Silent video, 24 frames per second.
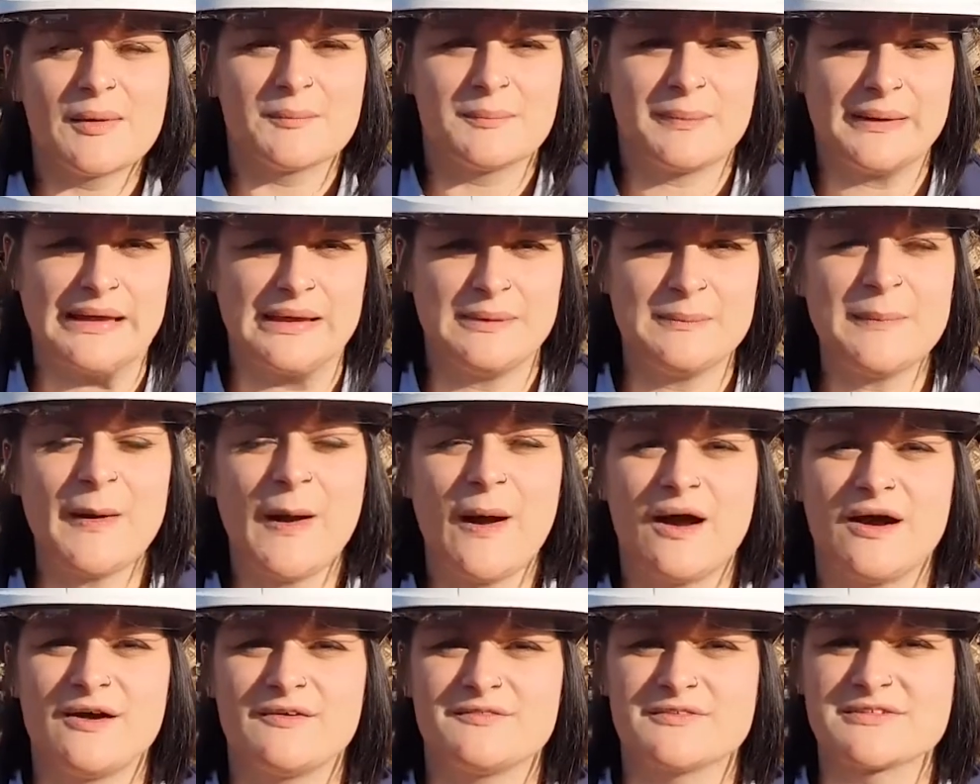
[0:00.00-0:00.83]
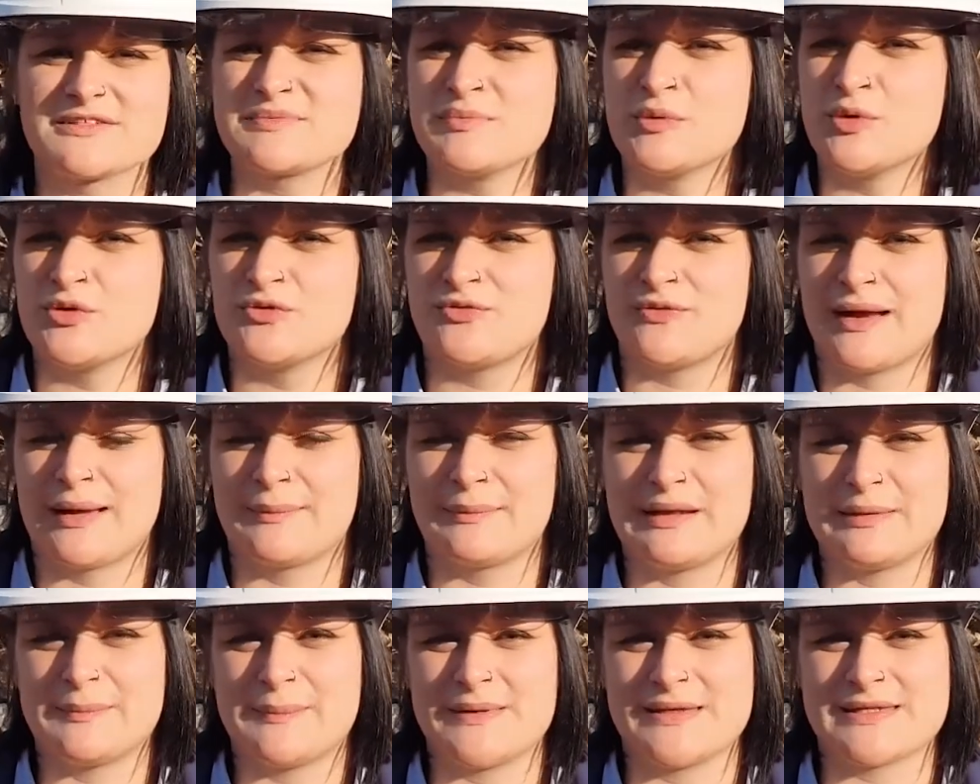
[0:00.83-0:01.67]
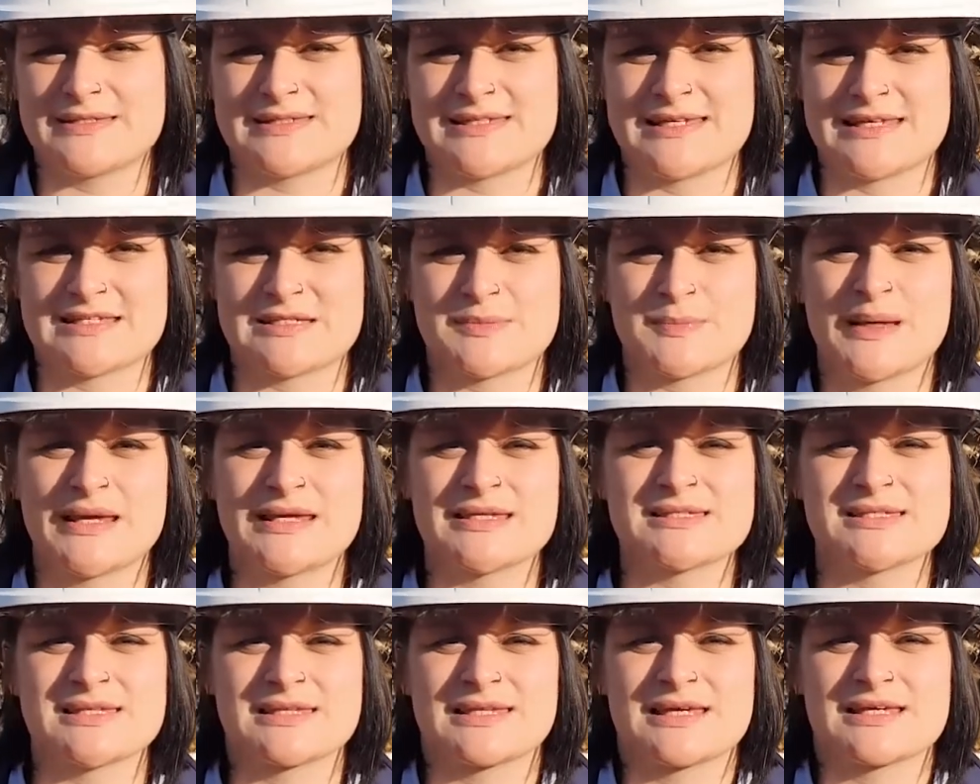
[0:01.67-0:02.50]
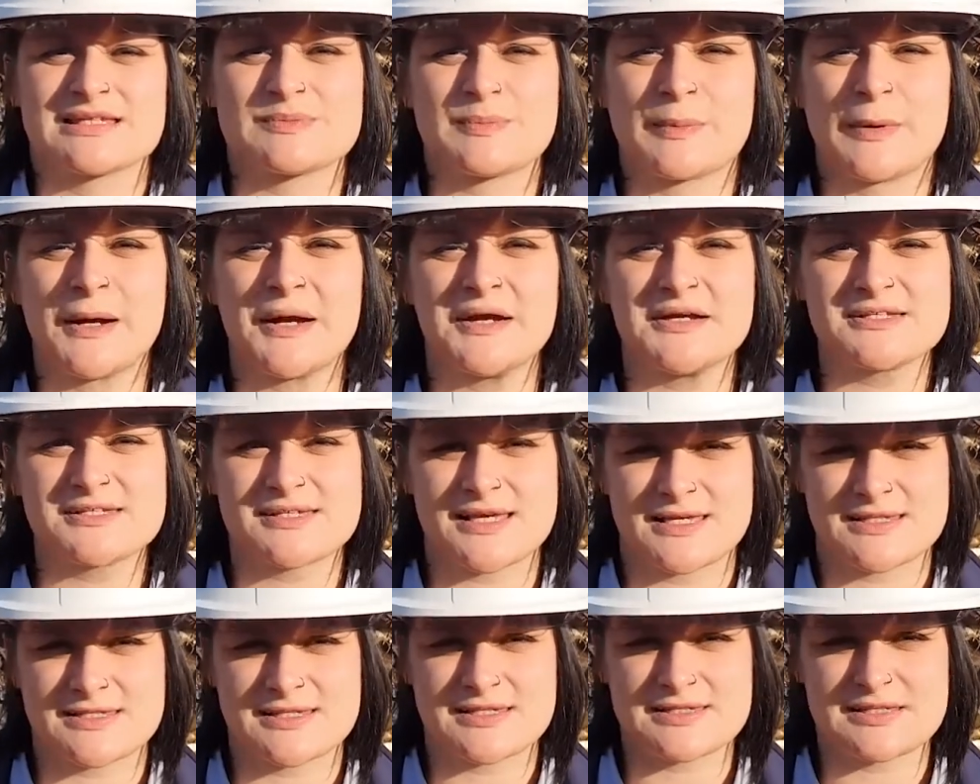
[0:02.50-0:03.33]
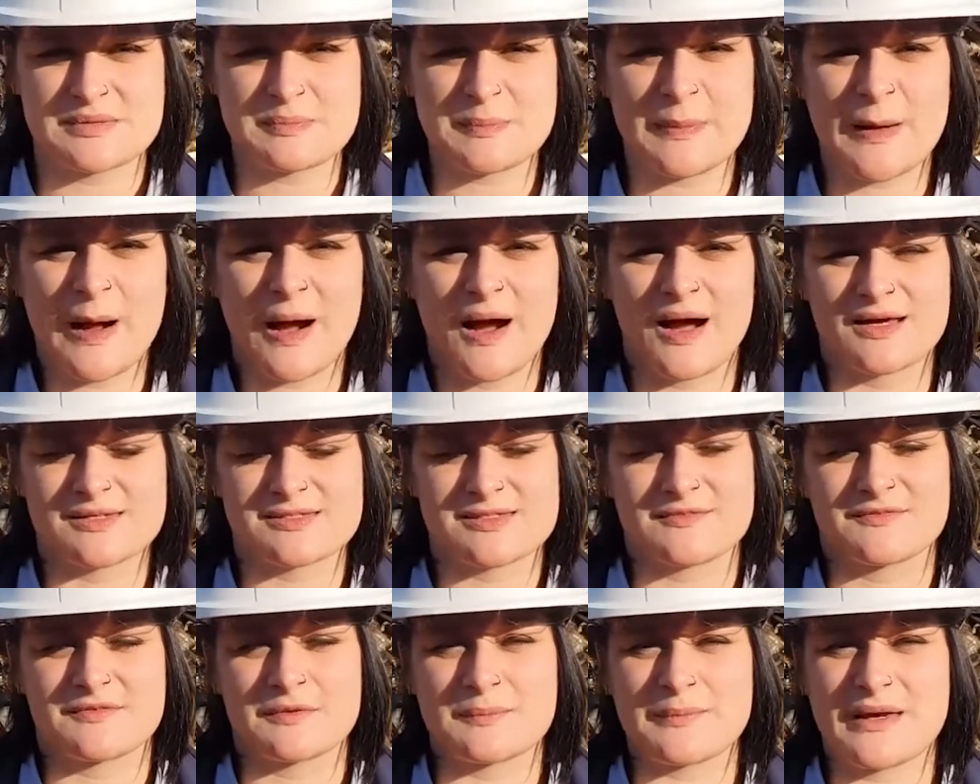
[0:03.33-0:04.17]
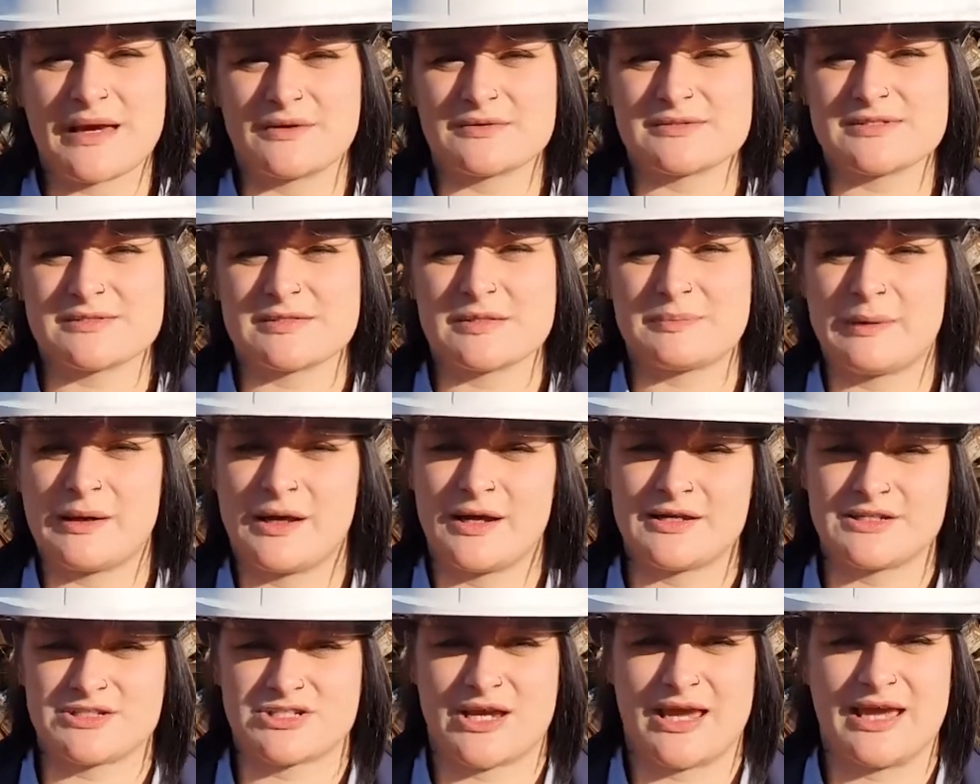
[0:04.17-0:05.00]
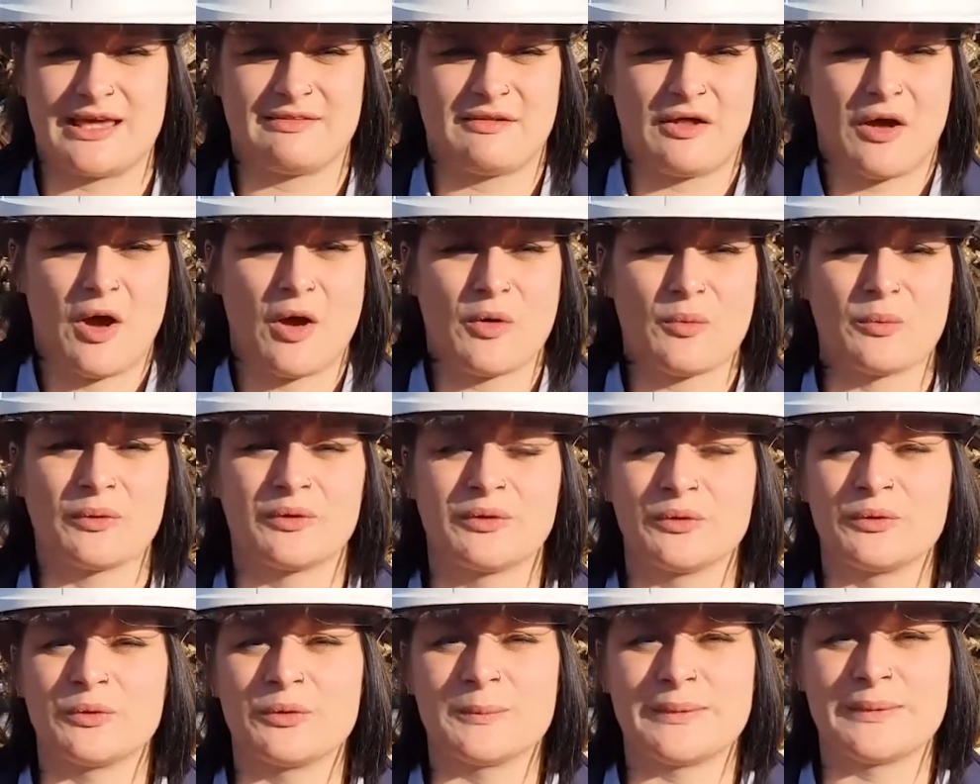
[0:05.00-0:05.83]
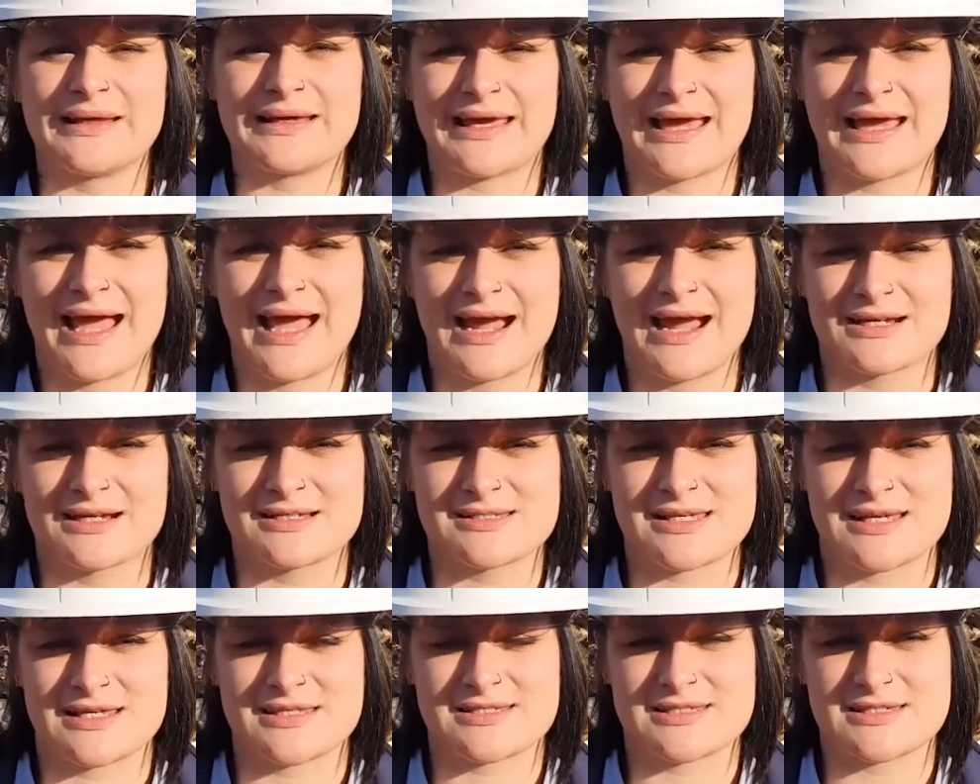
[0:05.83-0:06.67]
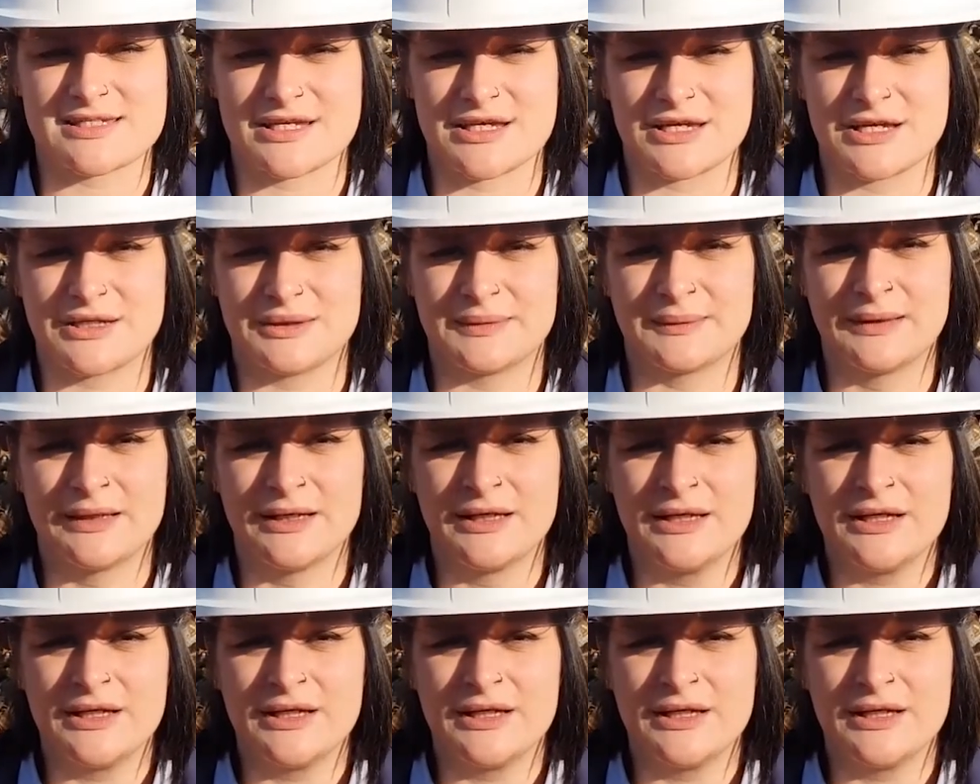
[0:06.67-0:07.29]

Being part of a small family business means that there's processes and parts of the metal supply chain that I wouldn't normally get access to.